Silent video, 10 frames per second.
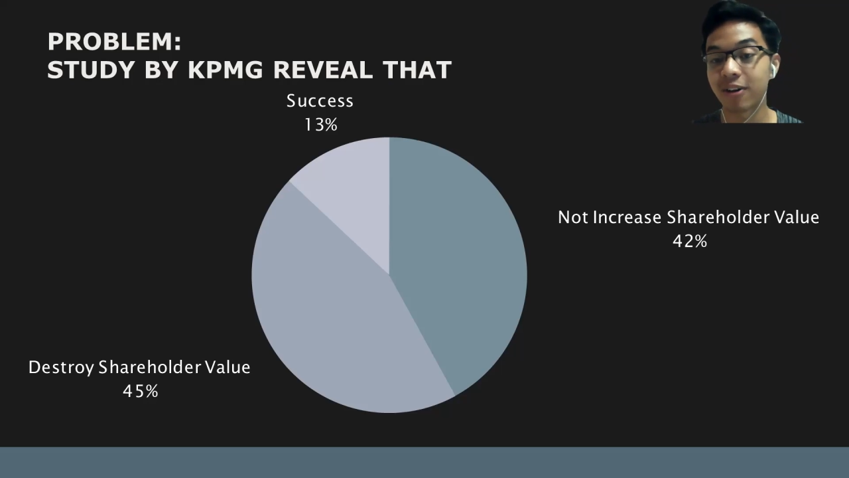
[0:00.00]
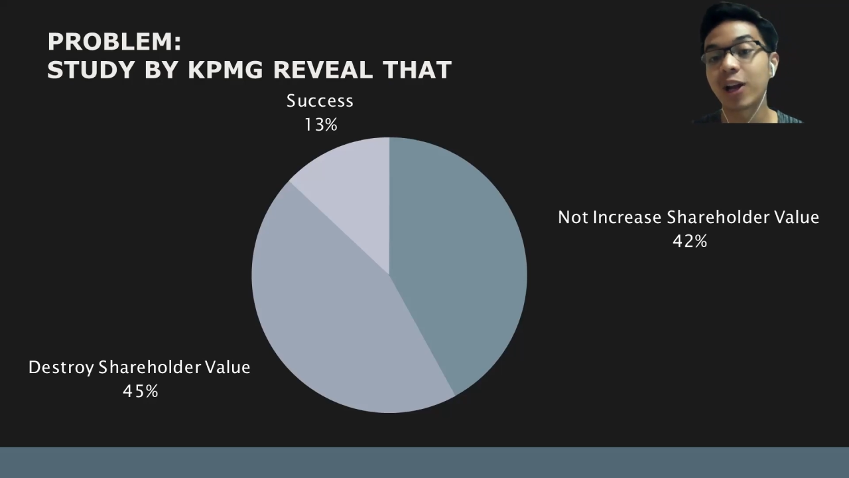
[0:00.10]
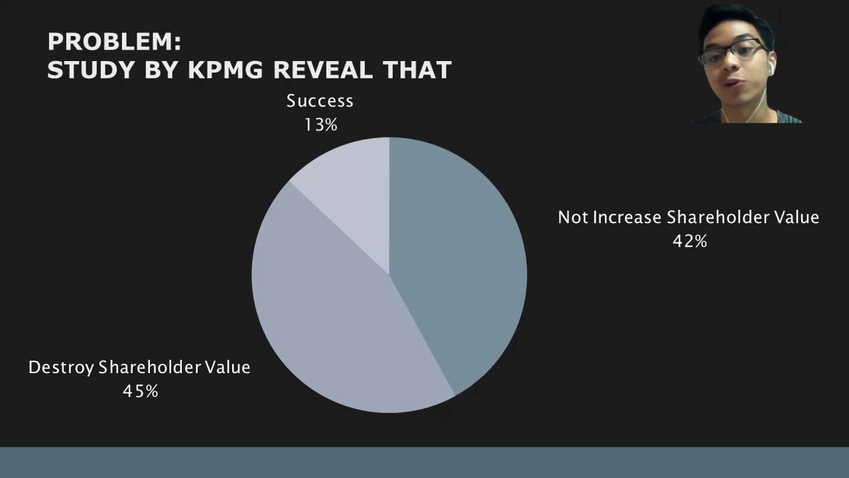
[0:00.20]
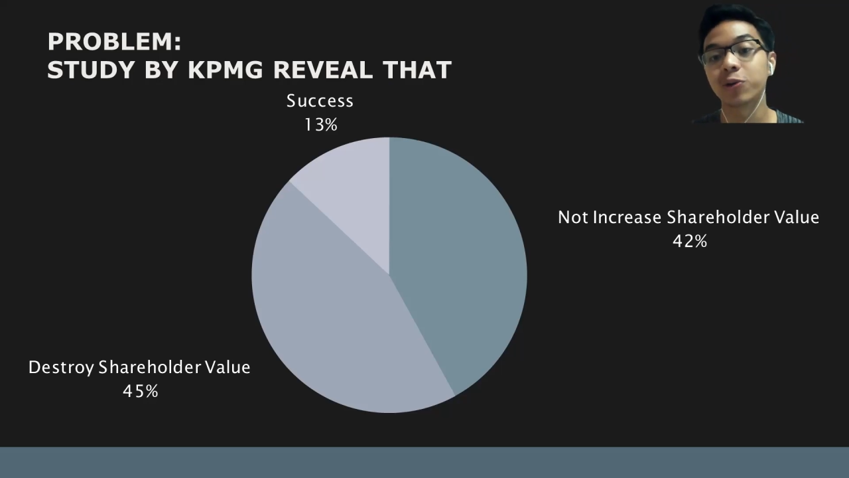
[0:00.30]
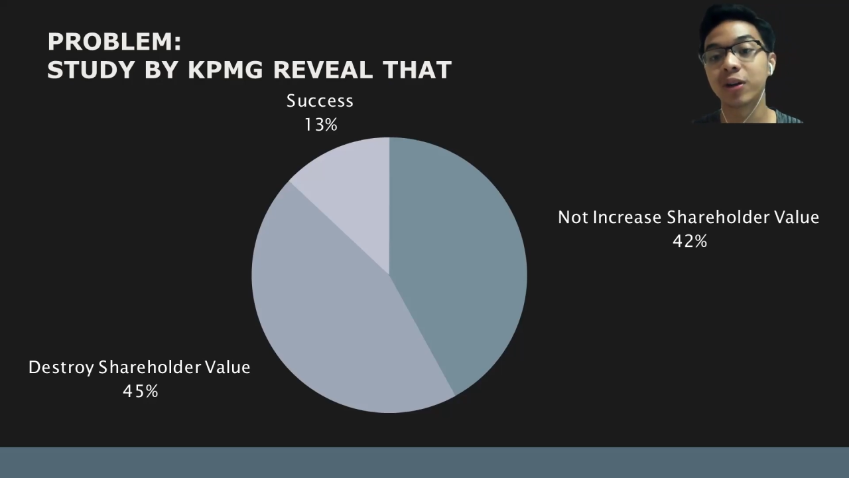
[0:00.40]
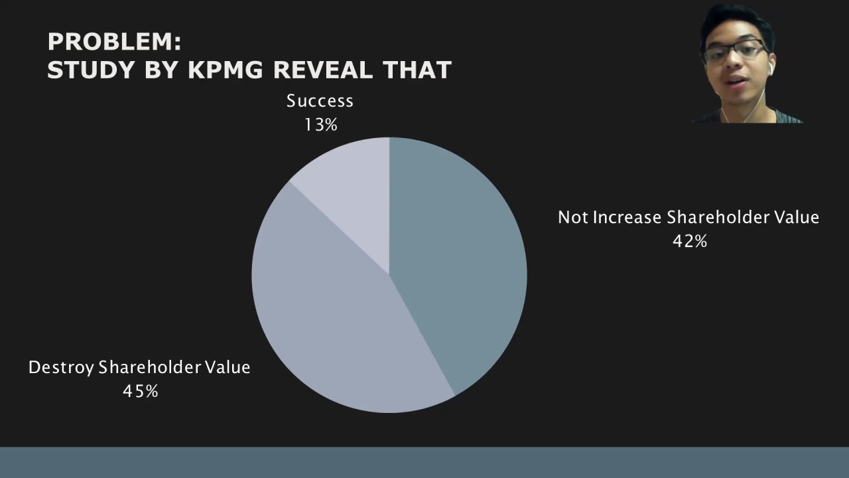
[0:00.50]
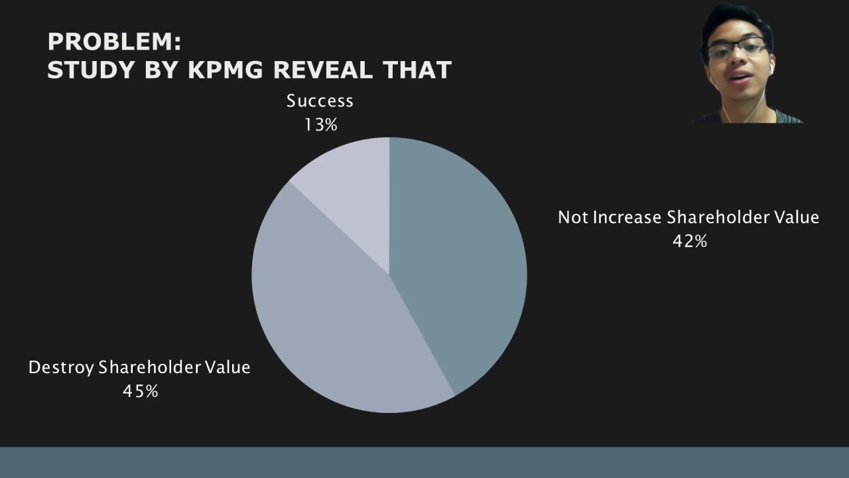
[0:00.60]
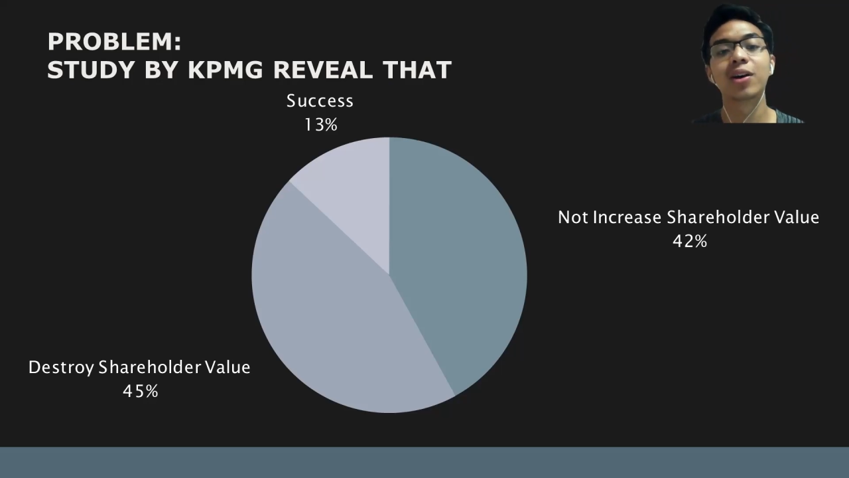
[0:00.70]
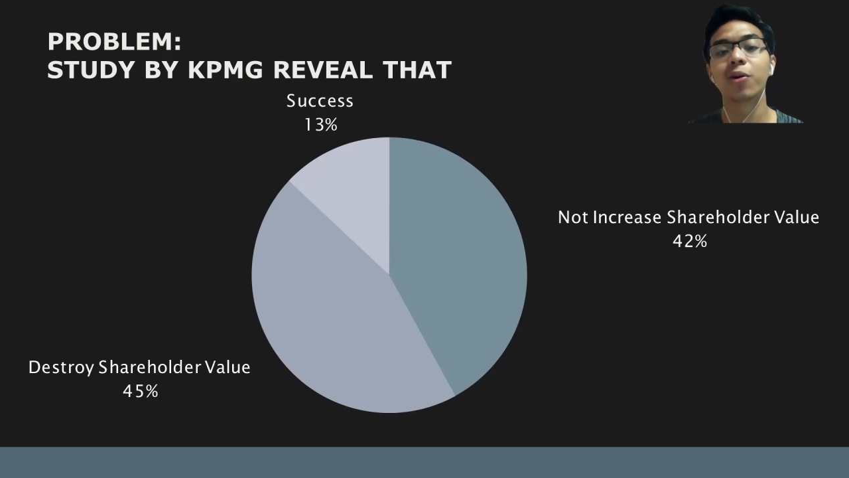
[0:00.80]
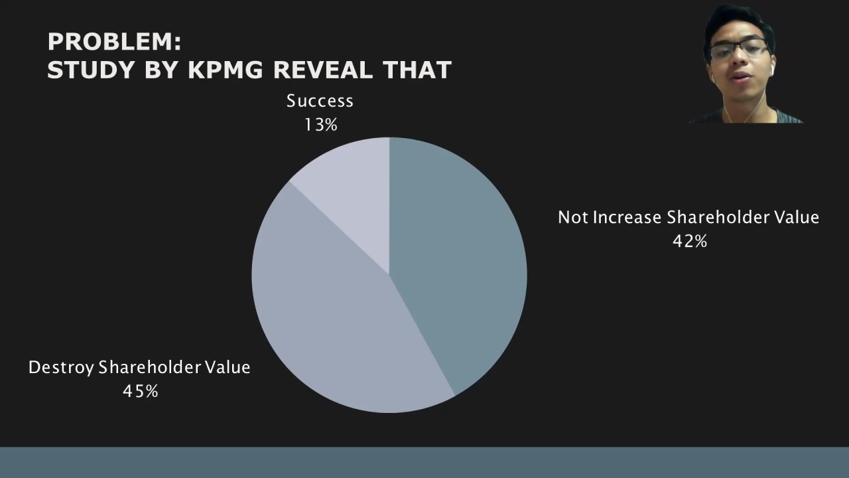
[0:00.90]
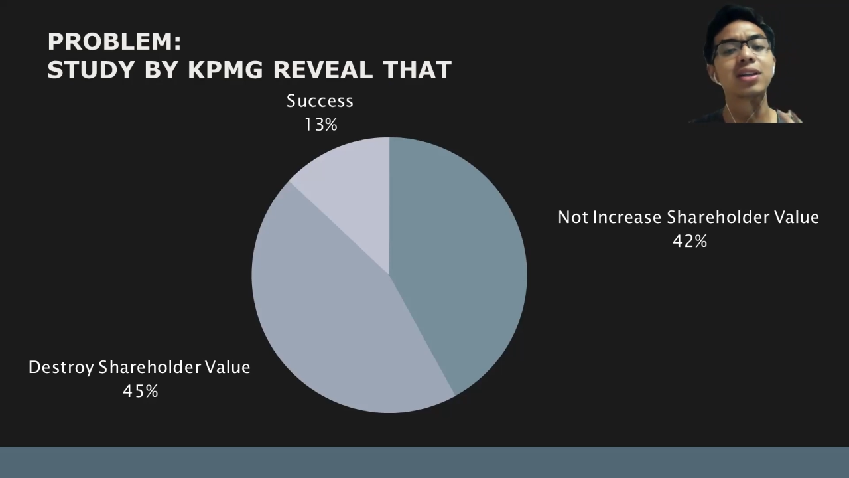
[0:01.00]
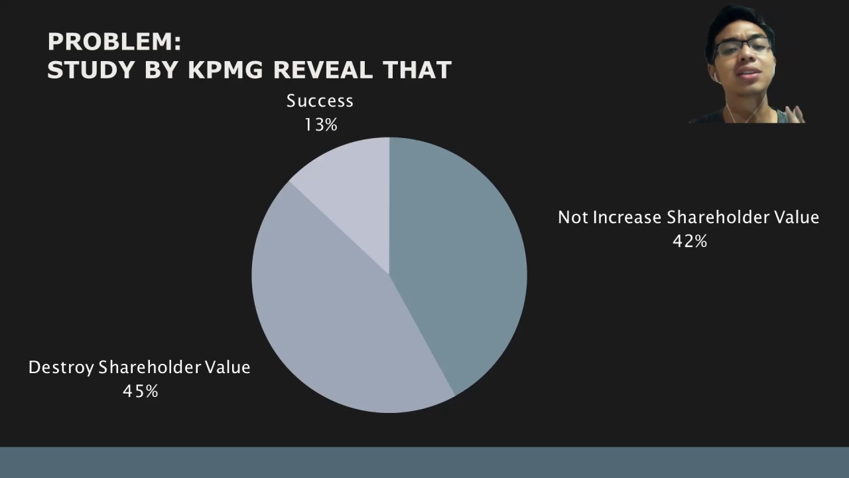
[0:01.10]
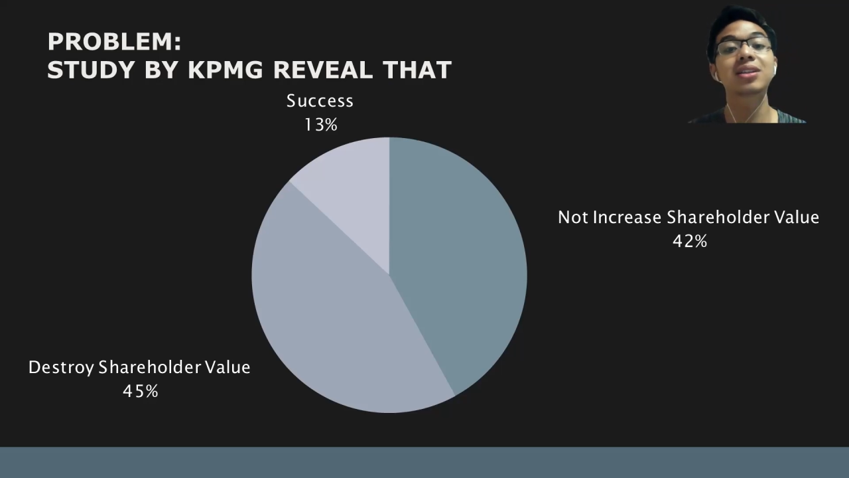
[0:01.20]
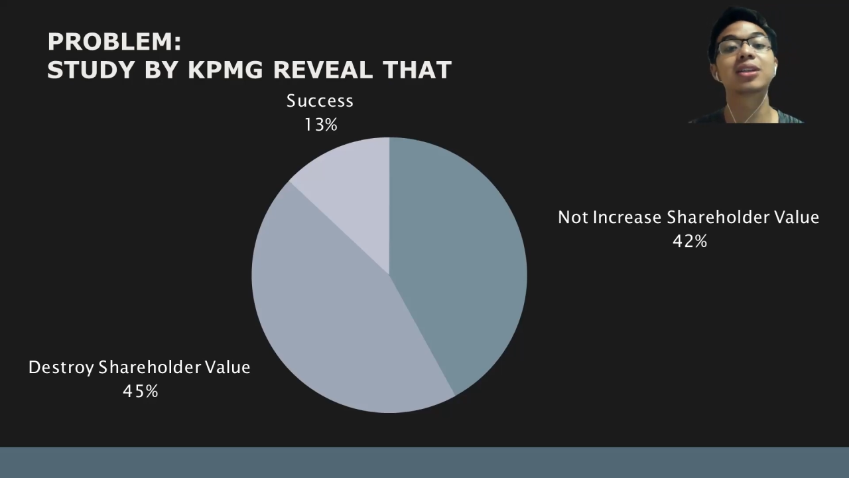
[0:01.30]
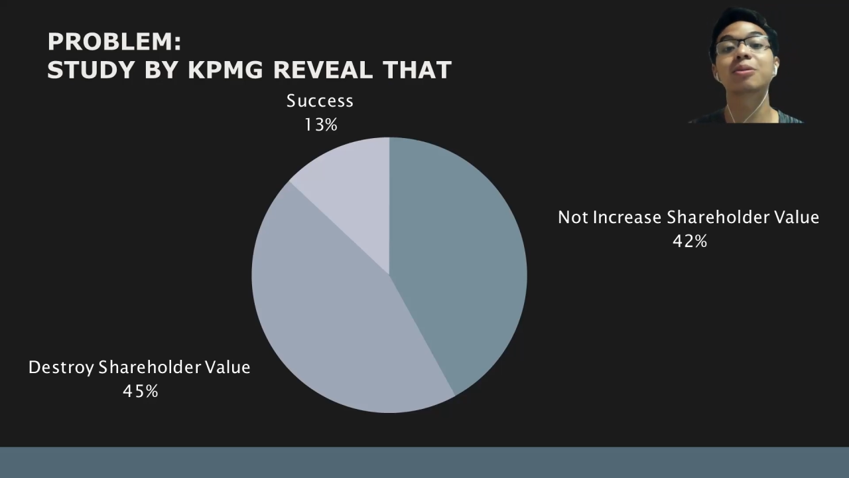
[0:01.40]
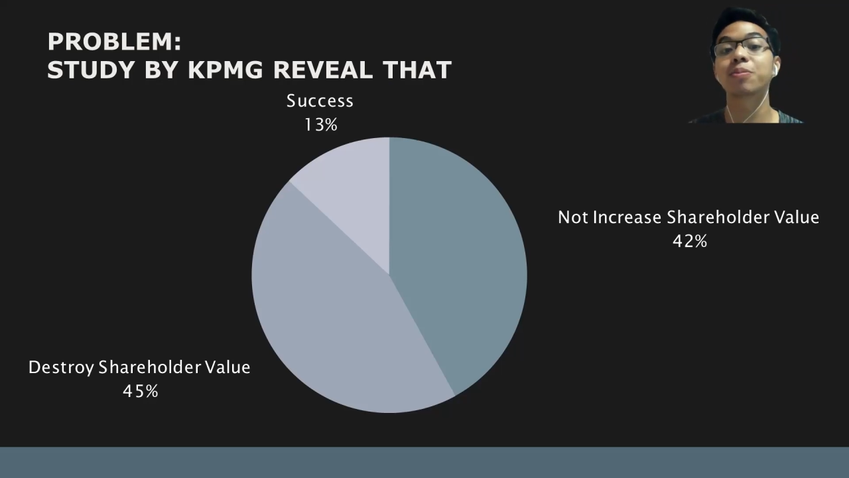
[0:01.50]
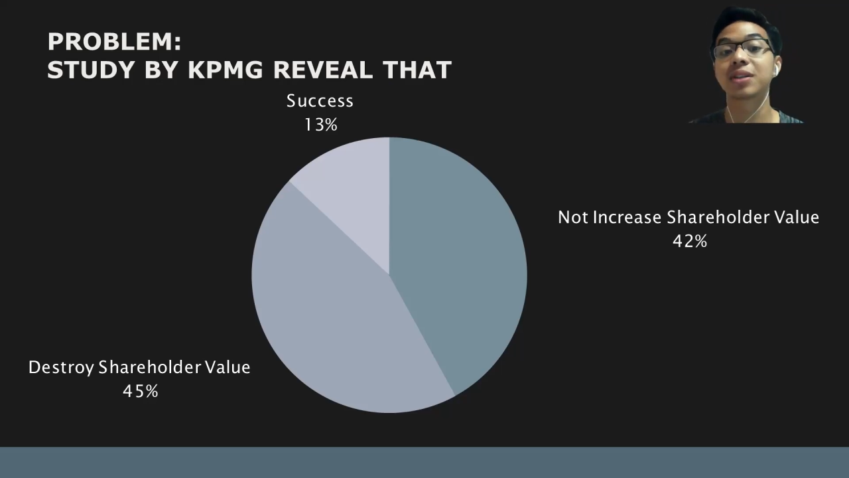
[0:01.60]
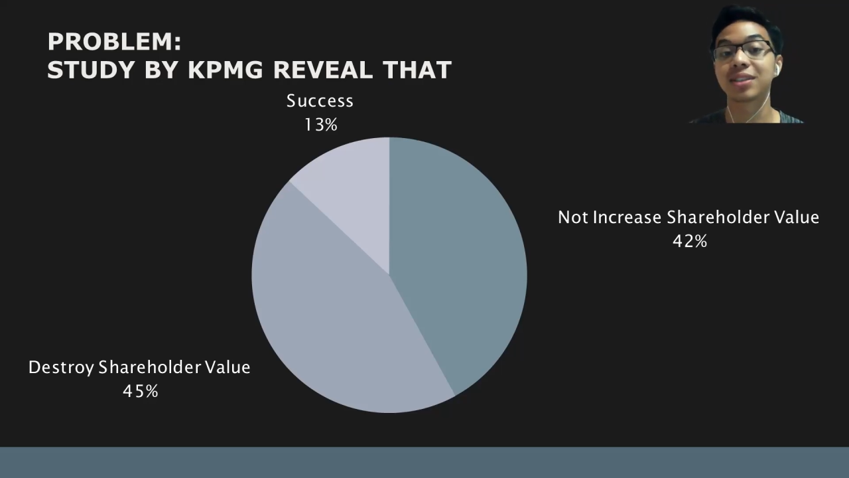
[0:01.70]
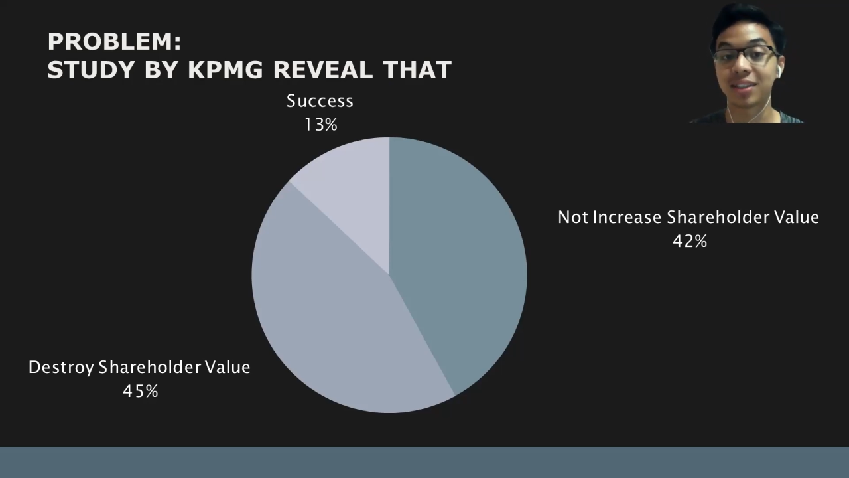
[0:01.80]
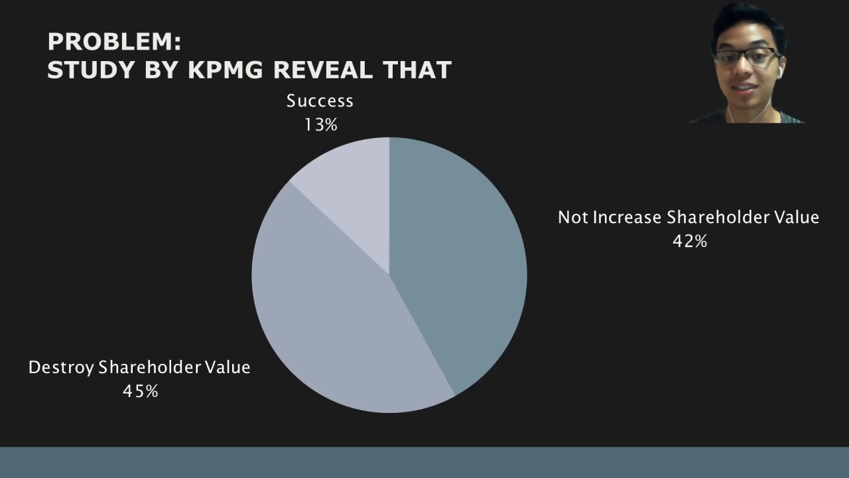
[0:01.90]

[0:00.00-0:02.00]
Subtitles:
value. Only 13%